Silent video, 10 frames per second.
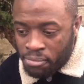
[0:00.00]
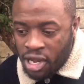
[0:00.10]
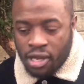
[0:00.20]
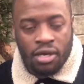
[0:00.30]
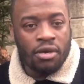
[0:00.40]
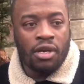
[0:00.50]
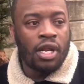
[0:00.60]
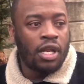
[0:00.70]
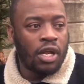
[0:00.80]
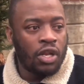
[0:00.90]
but
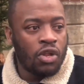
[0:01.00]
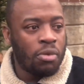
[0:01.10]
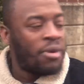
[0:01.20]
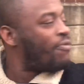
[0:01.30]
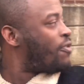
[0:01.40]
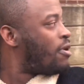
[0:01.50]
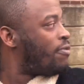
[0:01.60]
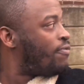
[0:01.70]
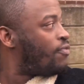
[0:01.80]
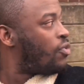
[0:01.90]
a little bit for
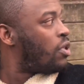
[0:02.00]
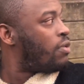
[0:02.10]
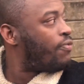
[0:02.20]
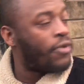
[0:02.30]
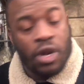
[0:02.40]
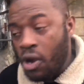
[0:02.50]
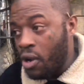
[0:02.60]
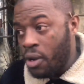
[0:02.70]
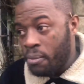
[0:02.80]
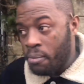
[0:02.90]
the for the
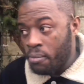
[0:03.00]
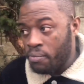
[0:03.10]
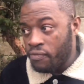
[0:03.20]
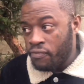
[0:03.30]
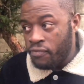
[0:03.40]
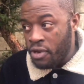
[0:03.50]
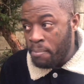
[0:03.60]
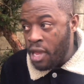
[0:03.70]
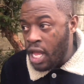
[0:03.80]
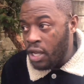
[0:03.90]
um for the
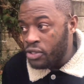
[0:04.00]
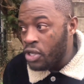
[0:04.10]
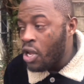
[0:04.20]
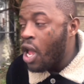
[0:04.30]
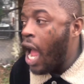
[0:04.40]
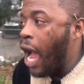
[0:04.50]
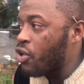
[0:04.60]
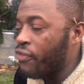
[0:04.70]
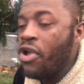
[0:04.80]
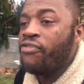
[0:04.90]
males. I
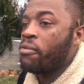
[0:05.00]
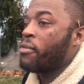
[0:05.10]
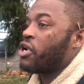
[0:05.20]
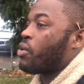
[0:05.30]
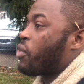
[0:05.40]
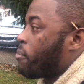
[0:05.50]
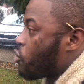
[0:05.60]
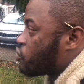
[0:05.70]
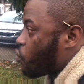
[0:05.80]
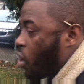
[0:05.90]
don't know if y'all familiar with
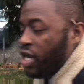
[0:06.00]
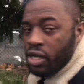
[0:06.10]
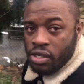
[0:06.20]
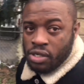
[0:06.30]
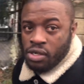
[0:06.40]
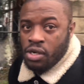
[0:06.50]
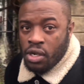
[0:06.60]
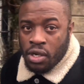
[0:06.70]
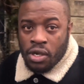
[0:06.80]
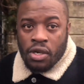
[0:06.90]
Most Wanted.
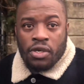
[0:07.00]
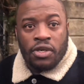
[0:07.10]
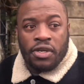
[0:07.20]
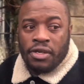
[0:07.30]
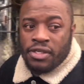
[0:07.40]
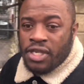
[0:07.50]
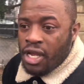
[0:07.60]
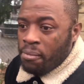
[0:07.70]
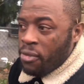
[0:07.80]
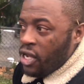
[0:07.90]
You dig what I'm
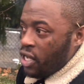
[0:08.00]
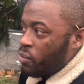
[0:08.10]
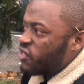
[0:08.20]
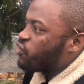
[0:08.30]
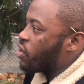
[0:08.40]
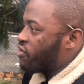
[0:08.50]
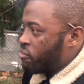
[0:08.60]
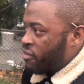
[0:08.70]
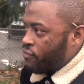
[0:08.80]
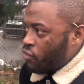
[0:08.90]
saying? But it was three of
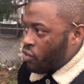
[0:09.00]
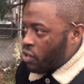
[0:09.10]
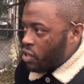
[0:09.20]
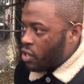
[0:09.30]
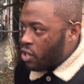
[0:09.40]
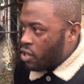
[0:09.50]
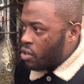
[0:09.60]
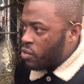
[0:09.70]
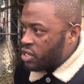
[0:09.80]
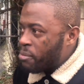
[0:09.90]
them before.
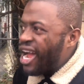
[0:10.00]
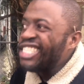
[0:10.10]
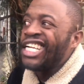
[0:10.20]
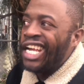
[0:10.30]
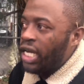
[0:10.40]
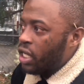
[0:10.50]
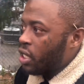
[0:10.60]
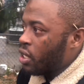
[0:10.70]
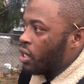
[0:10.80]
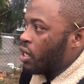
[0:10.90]
It was Montana,
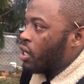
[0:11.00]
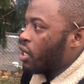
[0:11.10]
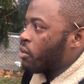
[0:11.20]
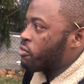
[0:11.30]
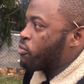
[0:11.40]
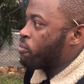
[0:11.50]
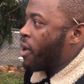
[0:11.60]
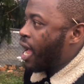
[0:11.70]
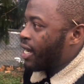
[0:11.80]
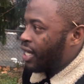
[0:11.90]
it was
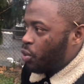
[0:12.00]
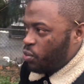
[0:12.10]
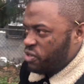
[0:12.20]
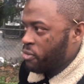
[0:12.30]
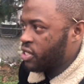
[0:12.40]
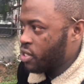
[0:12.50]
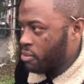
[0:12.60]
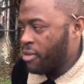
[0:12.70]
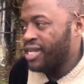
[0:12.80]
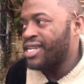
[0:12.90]
Bubonic, and it was Mister
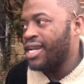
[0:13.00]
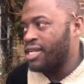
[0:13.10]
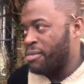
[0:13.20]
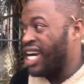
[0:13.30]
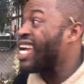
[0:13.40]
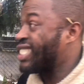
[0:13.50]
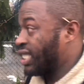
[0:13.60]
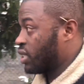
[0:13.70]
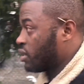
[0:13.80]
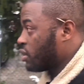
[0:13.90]
Montana and my cousin.